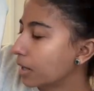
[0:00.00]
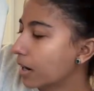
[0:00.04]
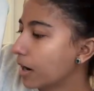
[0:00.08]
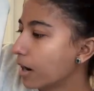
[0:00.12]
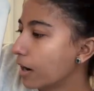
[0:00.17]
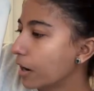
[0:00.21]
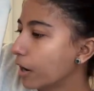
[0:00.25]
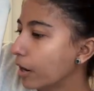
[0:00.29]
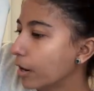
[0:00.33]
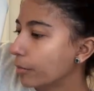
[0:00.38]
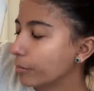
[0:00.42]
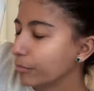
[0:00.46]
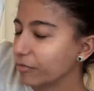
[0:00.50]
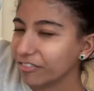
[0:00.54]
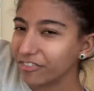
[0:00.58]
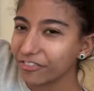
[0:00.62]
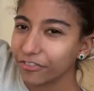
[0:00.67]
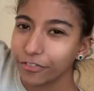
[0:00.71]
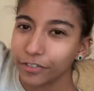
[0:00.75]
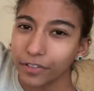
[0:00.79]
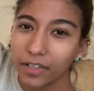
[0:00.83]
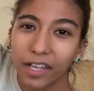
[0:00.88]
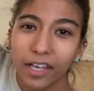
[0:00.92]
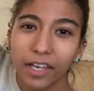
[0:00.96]
um,
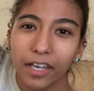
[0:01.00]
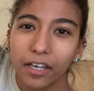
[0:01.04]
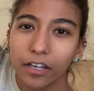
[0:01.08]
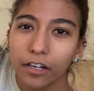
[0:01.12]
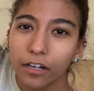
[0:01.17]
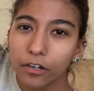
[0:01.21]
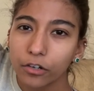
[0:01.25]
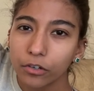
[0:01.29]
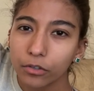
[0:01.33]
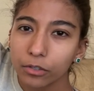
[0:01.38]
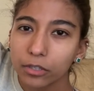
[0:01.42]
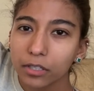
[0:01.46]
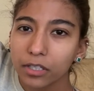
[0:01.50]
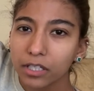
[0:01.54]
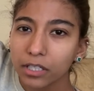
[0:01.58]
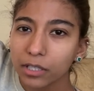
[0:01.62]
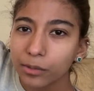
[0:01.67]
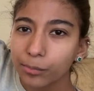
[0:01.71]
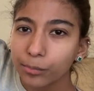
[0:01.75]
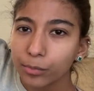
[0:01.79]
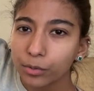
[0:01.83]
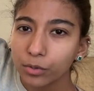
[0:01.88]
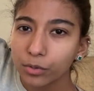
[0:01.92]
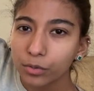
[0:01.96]
flare or
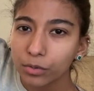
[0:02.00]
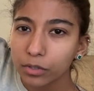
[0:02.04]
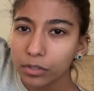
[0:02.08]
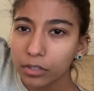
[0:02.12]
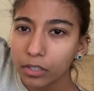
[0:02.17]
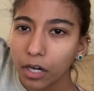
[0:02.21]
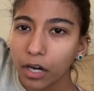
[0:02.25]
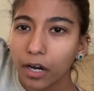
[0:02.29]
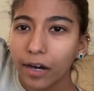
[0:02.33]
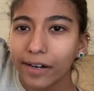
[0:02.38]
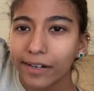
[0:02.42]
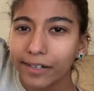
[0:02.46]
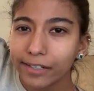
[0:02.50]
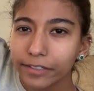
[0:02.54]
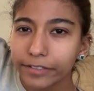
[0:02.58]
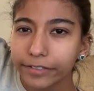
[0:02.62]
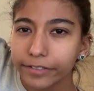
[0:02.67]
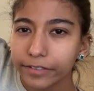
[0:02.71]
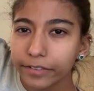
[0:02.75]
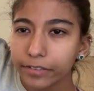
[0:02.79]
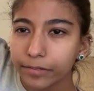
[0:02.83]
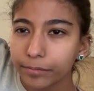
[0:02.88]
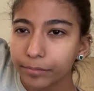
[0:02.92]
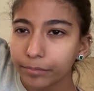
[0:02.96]
like boob cut
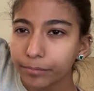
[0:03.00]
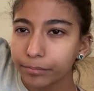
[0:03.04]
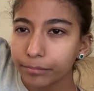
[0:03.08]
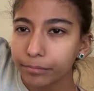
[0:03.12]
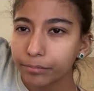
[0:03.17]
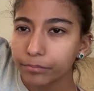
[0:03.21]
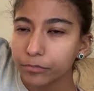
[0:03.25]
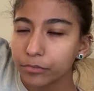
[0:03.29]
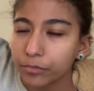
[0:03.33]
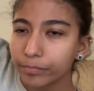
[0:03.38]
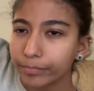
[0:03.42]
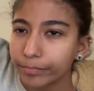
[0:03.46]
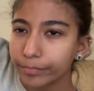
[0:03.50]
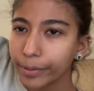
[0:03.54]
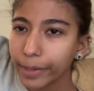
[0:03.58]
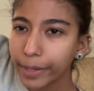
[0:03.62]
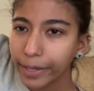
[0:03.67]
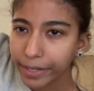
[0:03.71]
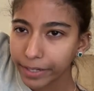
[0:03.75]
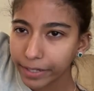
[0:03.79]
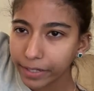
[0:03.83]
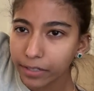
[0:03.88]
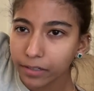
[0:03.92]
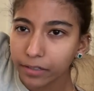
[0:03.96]

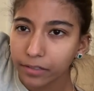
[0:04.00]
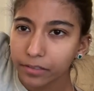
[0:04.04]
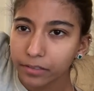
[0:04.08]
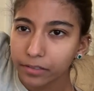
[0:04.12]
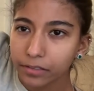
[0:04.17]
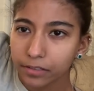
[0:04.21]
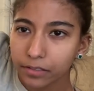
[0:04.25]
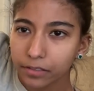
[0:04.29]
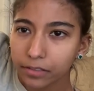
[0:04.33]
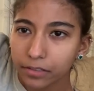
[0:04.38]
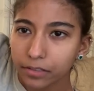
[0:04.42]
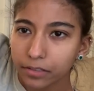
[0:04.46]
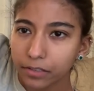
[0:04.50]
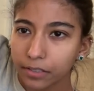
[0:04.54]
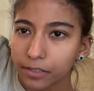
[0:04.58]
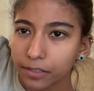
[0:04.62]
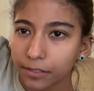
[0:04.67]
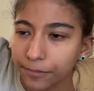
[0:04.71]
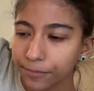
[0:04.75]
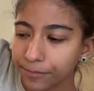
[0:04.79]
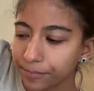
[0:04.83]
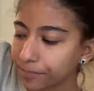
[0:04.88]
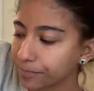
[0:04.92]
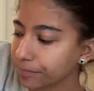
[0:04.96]
pants.
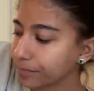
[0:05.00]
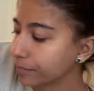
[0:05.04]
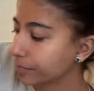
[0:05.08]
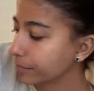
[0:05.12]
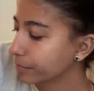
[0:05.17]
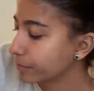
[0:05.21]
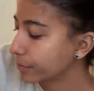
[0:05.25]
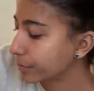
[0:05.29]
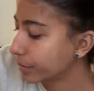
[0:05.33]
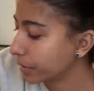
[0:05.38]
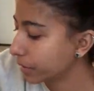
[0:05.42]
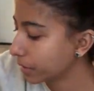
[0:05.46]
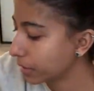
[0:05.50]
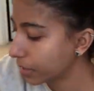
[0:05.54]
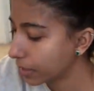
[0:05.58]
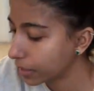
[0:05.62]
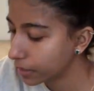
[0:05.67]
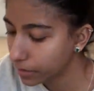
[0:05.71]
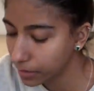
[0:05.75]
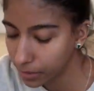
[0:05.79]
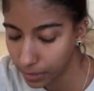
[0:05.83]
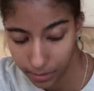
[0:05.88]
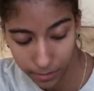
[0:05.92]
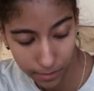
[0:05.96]
But yeah,
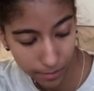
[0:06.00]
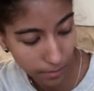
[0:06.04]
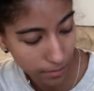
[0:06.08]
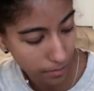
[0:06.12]
that's